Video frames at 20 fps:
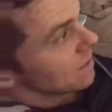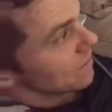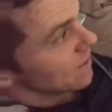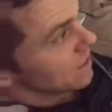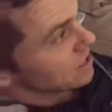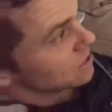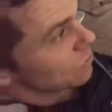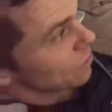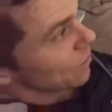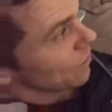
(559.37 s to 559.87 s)

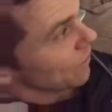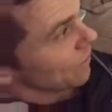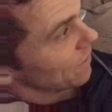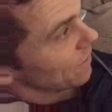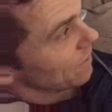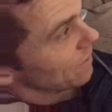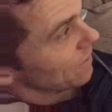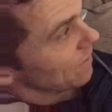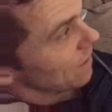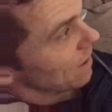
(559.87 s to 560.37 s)
This one on
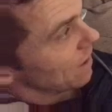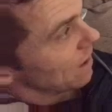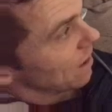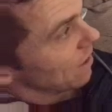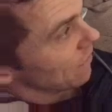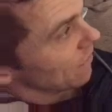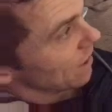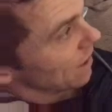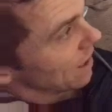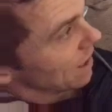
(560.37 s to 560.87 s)

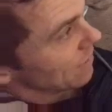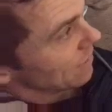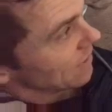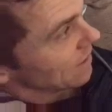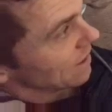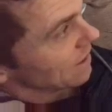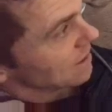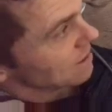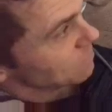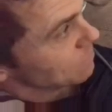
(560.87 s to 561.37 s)
the left
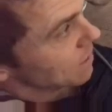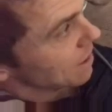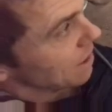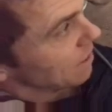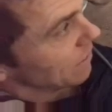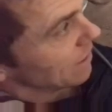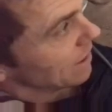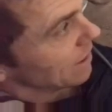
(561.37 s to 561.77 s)
here, this bar